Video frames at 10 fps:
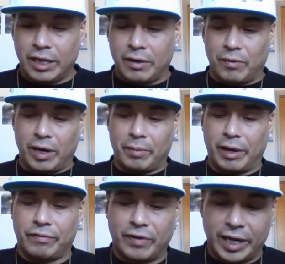one of my
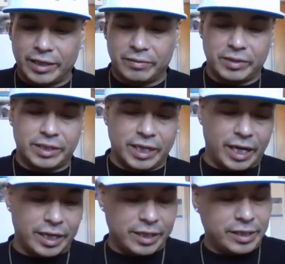friends was
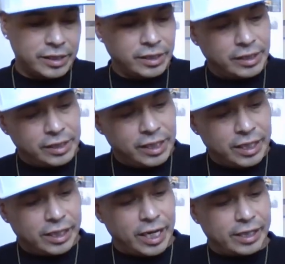saying
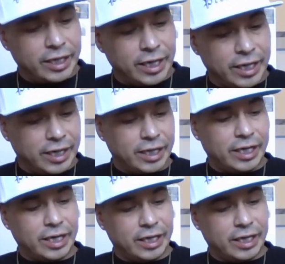that they